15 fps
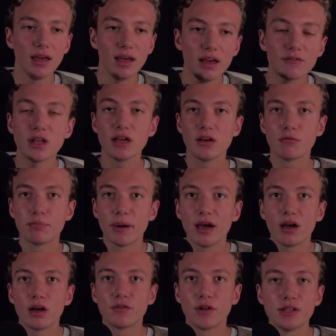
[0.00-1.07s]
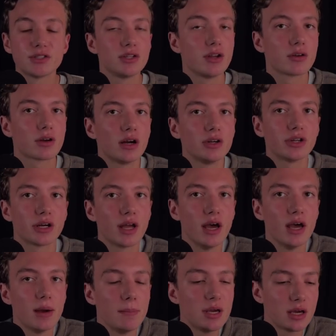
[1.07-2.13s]
if they give Pat Elflein this another contract,
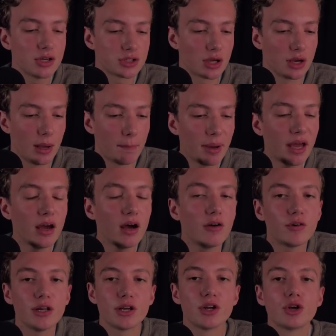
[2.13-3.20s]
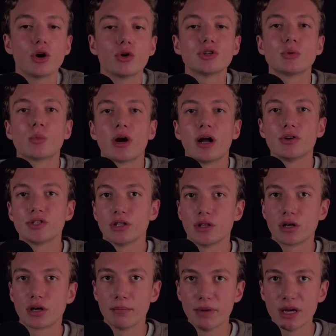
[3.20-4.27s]
because Pat Elflein can go somewhere else and
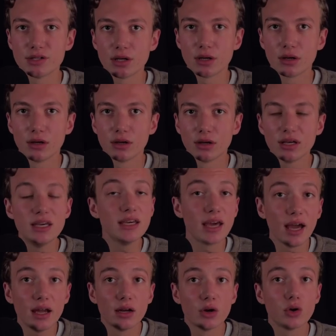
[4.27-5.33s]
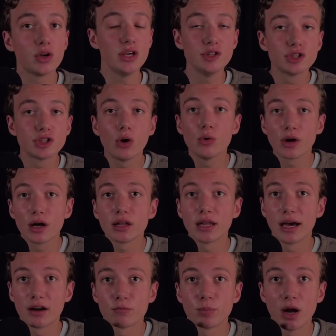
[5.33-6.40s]
look amazing. He can. He showed a
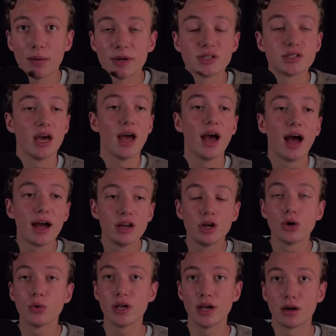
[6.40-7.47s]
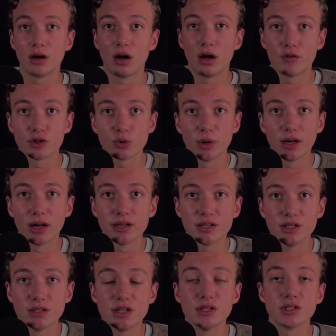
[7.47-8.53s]
lot of promise. I know he had an awful
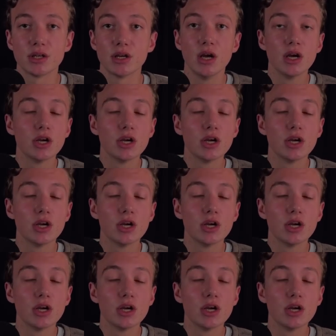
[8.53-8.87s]
2019 season.